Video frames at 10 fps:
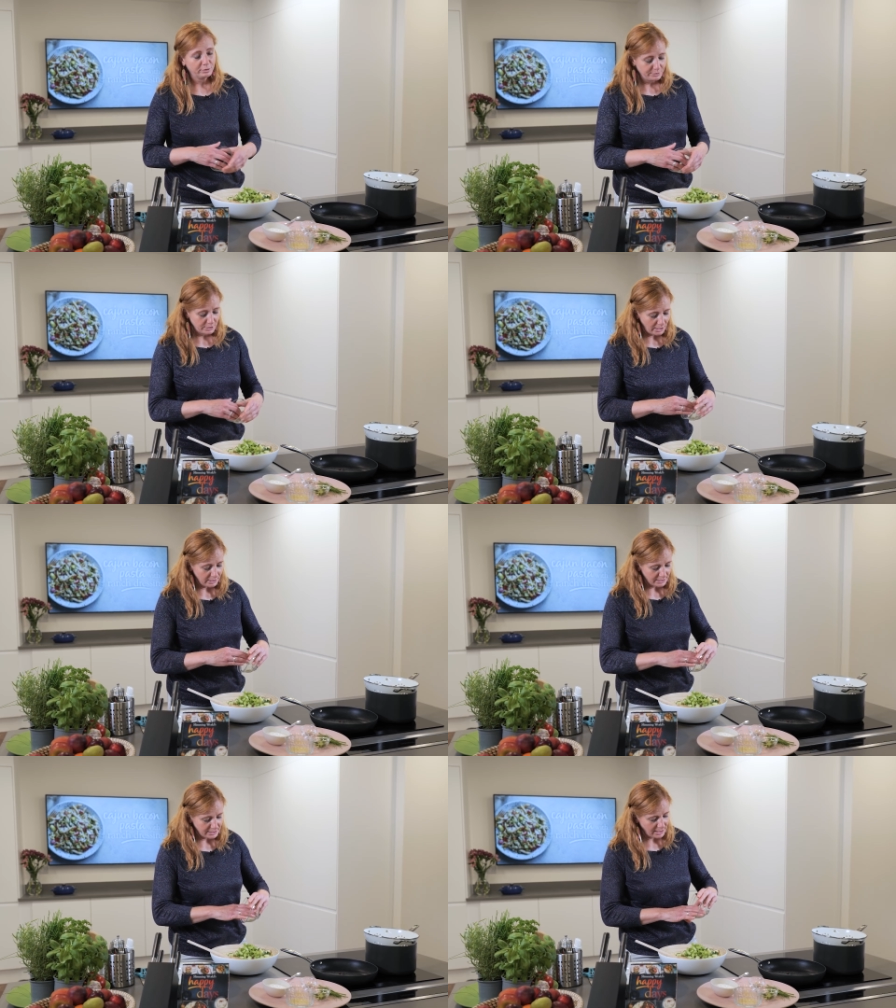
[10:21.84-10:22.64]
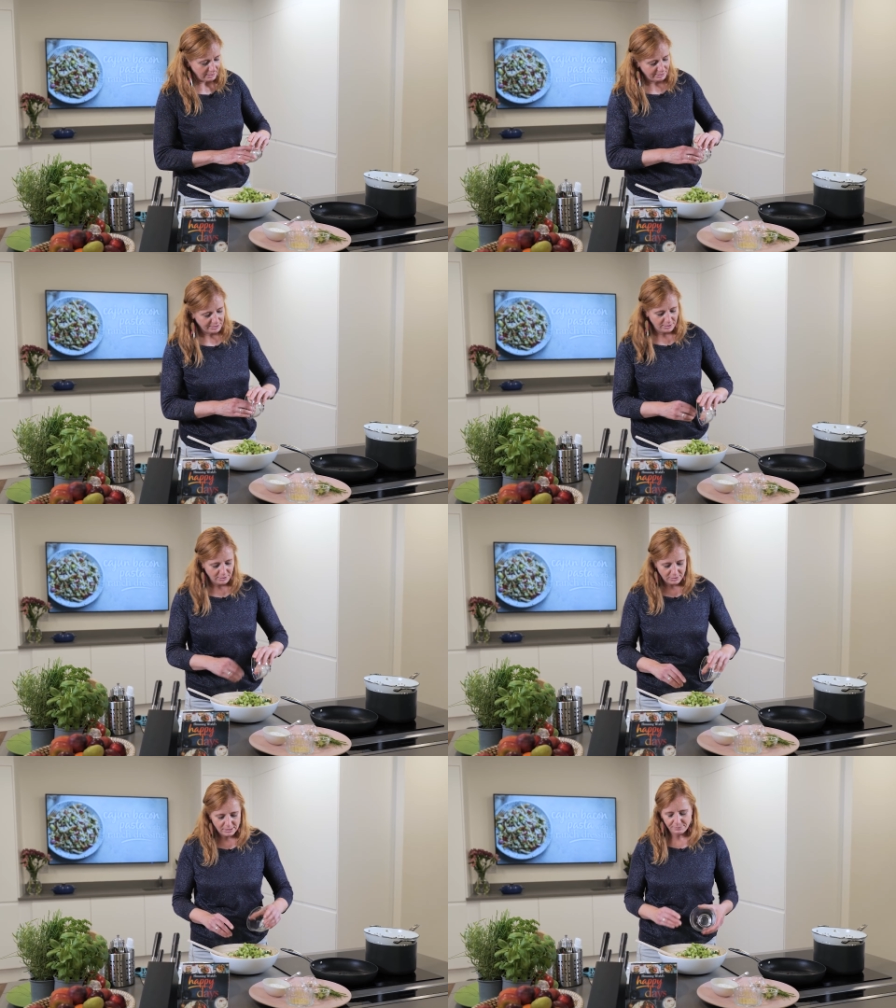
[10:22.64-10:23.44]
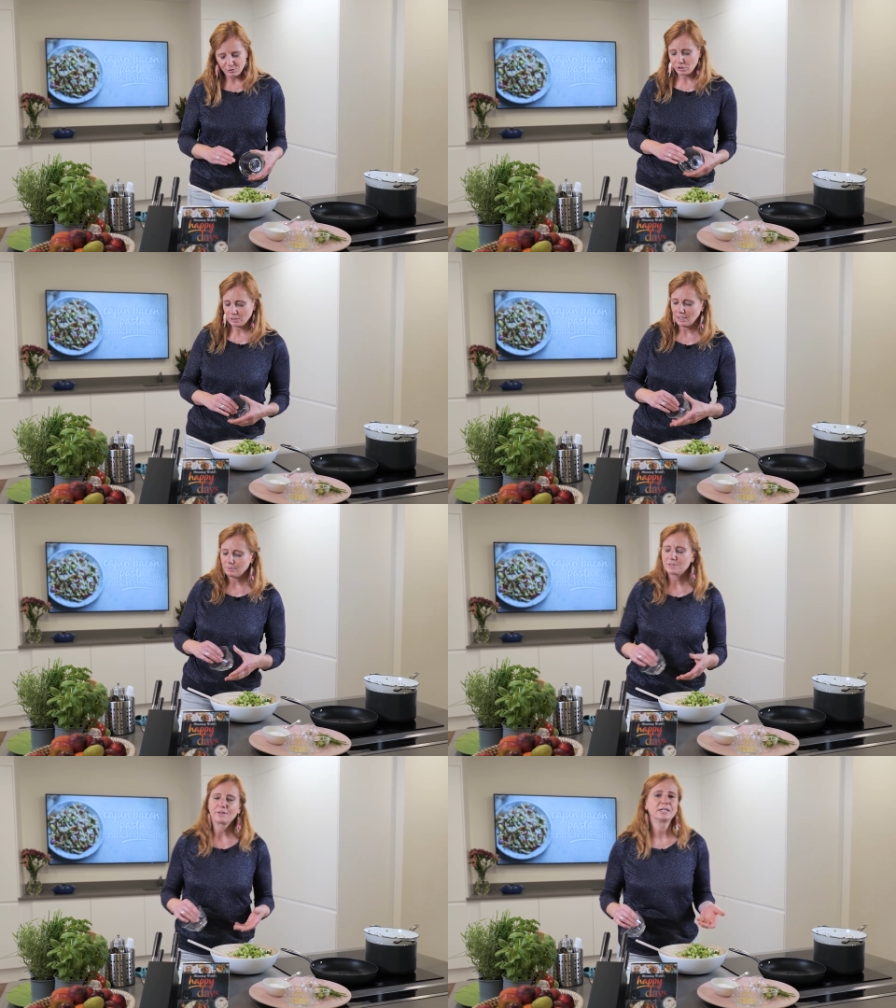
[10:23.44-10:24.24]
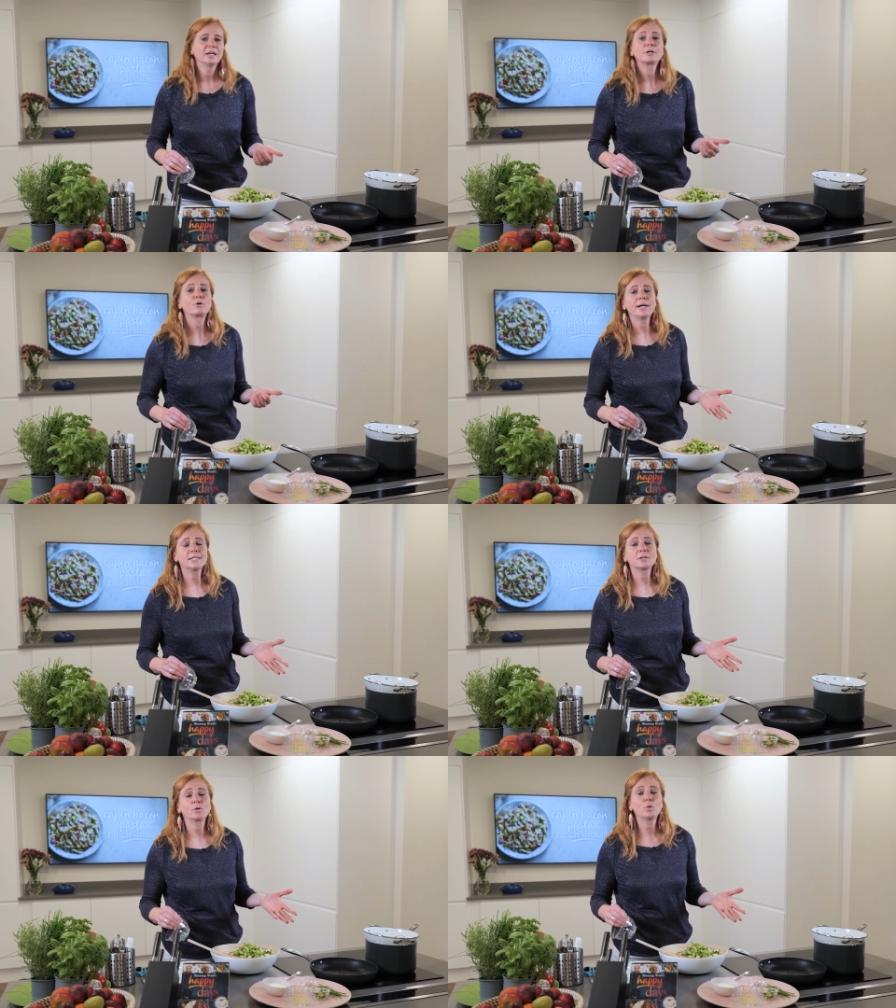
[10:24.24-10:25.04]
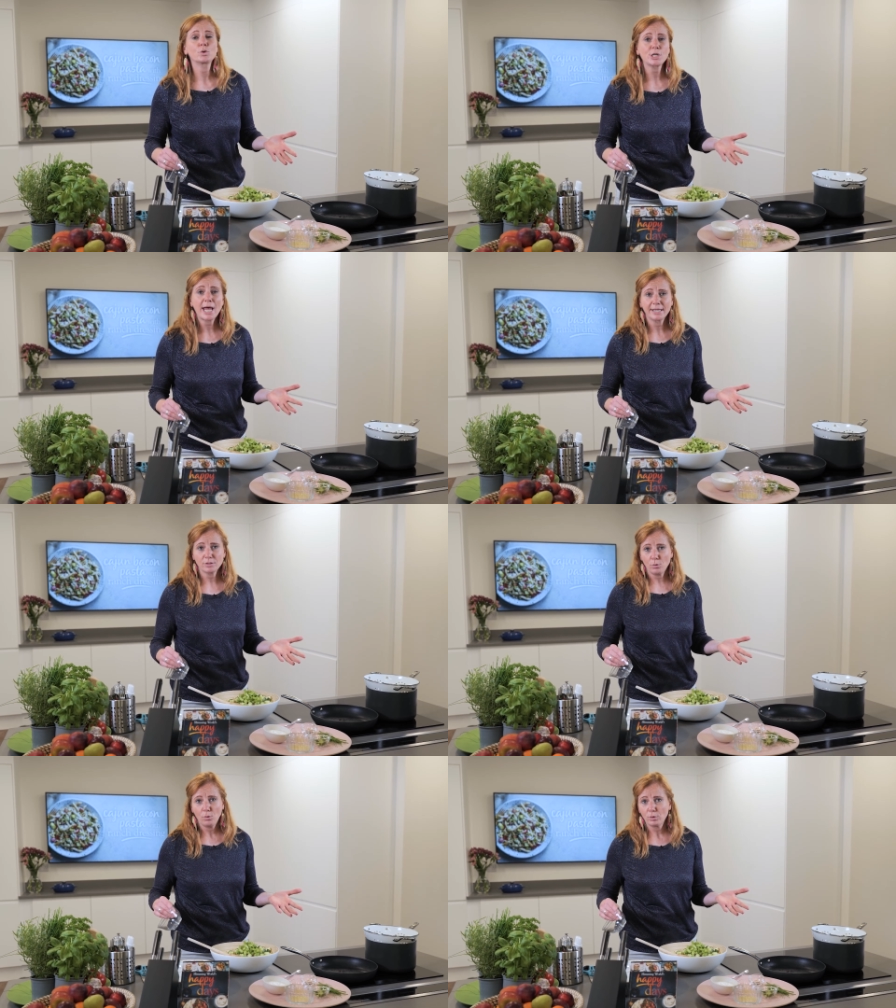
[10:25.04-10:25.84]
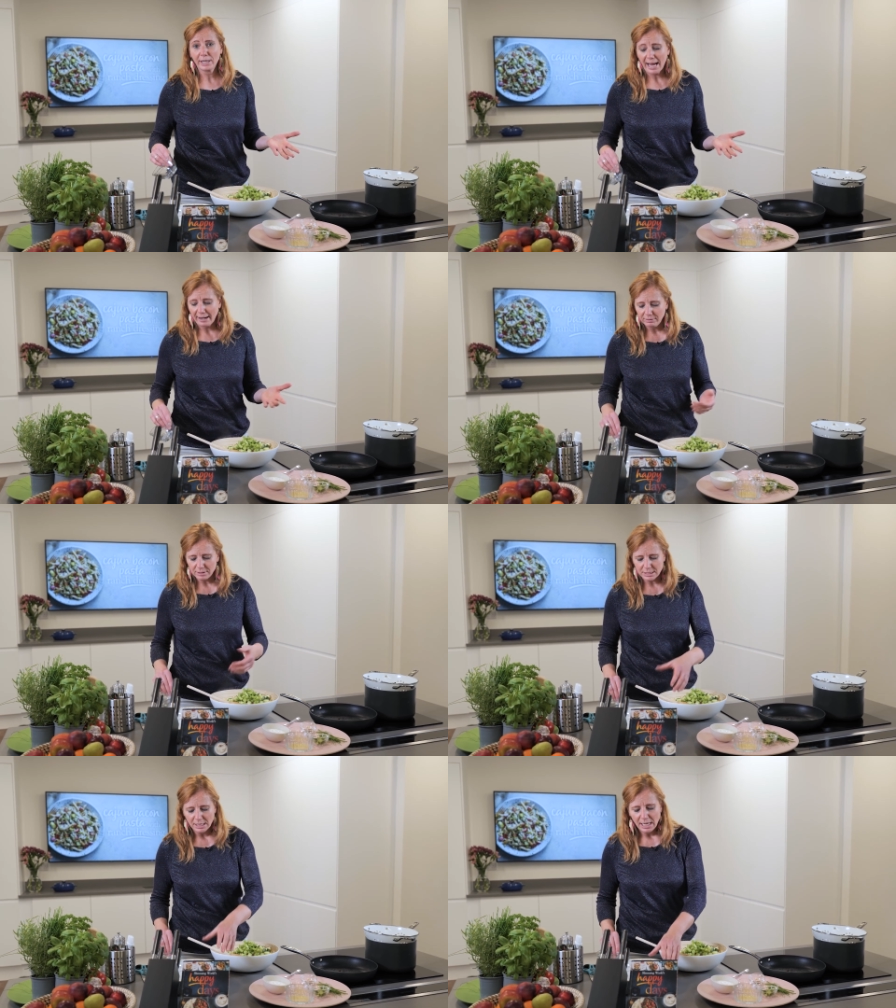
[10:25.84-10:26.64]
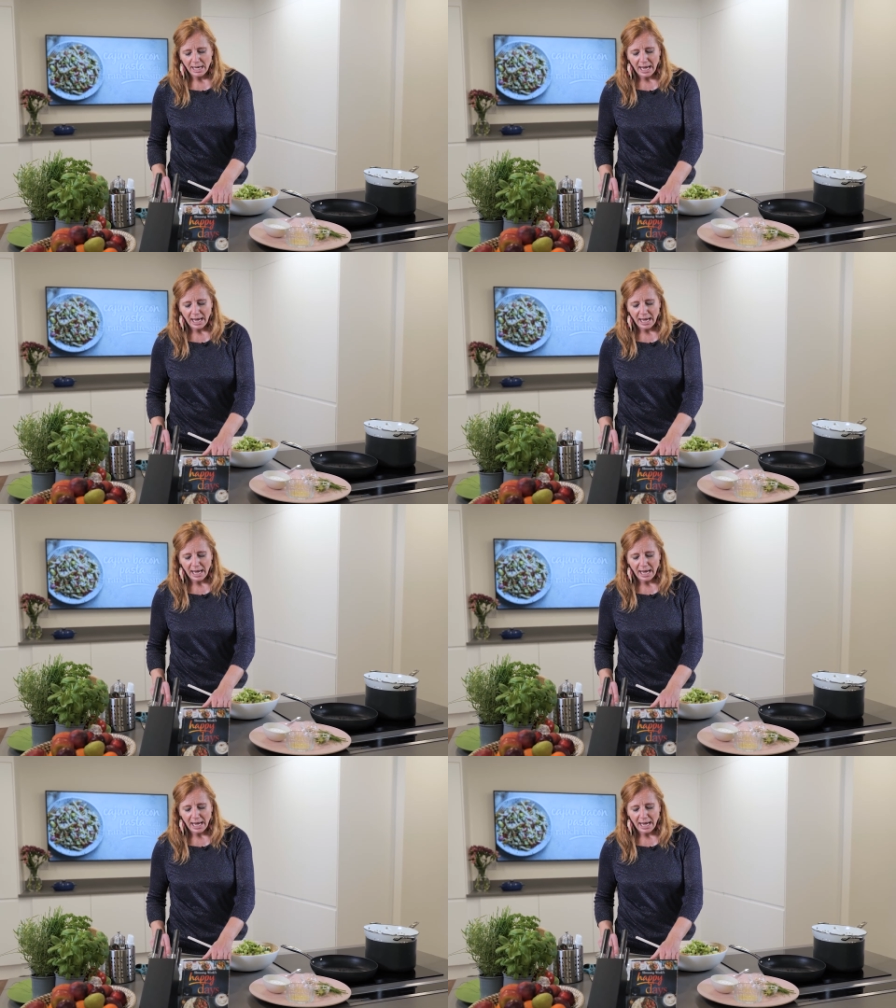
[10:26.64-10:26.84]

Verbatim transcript: a lot of you don't like celery, so you could substitute that with something like grated courgette or carrot.